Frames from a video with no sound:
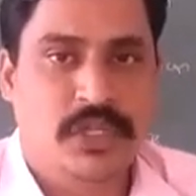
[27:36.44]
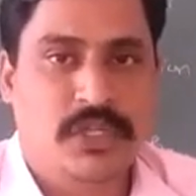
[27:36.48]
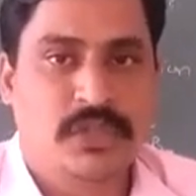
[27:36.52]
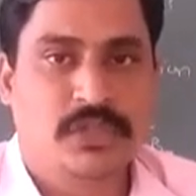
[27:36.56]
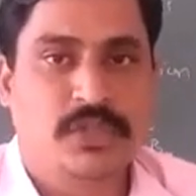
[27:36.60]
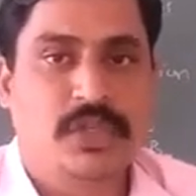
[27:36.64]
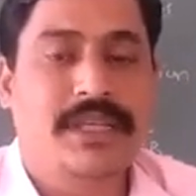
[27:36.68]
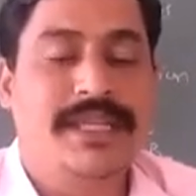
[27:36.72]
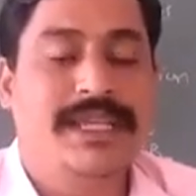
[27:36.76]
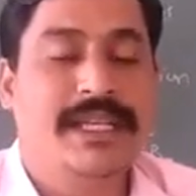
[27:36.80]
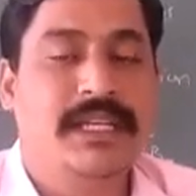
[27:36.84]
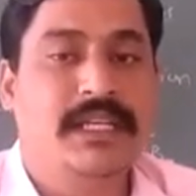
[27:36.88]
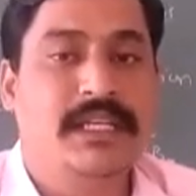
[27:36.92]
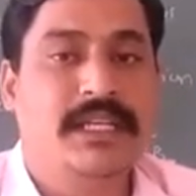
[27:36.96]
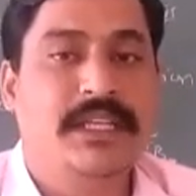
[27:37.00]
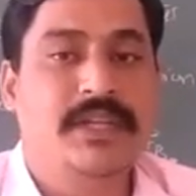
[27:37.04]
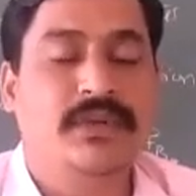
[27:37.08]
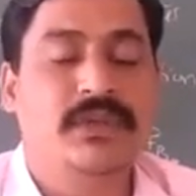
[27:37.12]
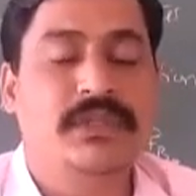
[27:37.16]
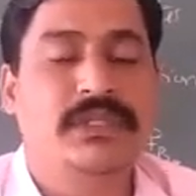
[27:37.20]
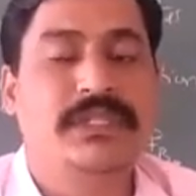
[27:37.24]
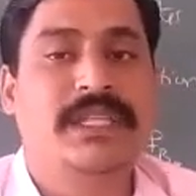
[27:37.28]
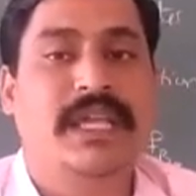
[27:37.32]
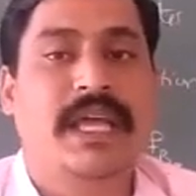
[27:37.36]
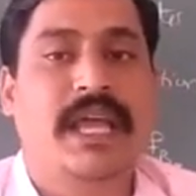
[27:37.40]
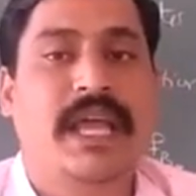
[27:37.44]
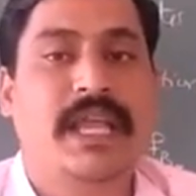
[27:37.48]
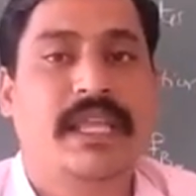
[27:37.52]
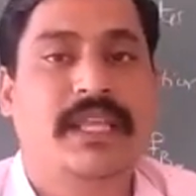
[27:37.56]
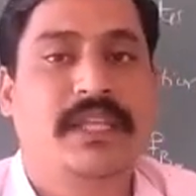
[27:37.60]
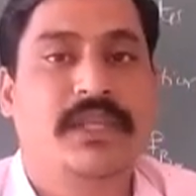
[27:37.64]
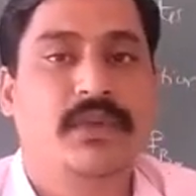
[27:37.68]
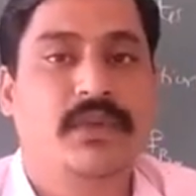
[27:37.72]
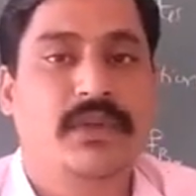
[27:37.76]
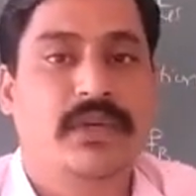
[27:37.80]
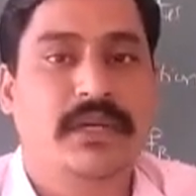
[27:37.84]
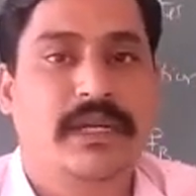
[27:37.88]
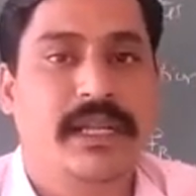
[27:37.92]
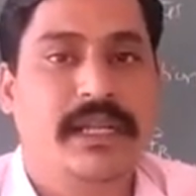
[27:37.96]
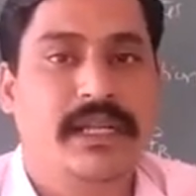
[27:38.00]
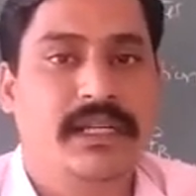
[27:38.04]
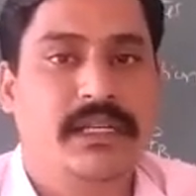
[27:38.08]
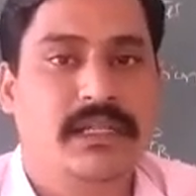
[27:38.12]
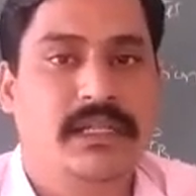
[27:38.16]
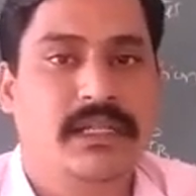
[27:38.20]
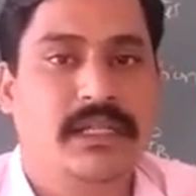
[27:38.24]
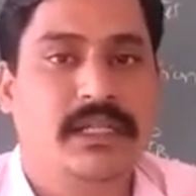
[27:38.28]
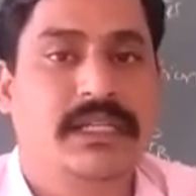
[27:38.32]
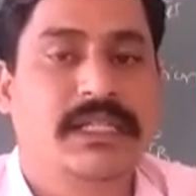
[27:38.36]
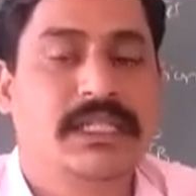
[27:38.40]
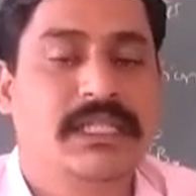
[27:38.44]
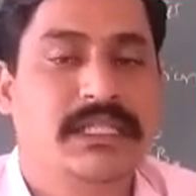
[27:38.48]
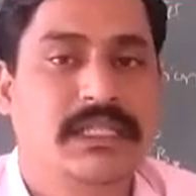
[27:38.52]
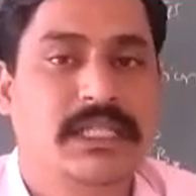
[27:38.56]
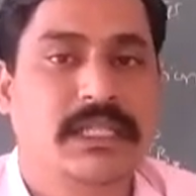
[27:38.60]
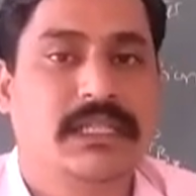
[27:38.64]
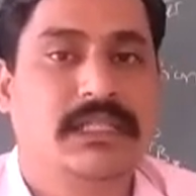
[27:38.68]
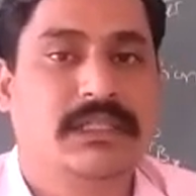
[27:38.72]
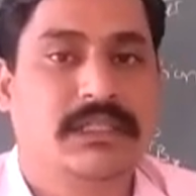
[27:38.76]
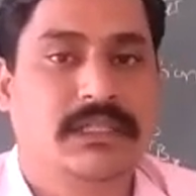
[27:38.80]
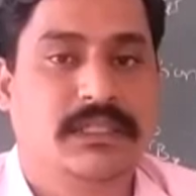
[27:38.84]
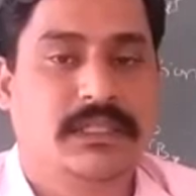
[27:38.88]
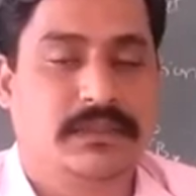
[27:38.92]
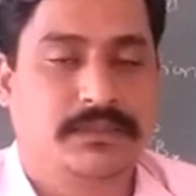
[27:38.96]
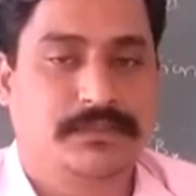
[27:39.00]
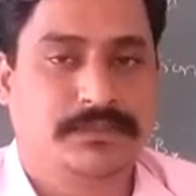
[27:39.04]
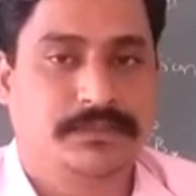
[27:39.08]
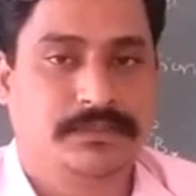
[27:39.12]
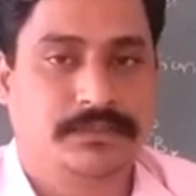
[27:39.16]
So it gives an accurate result.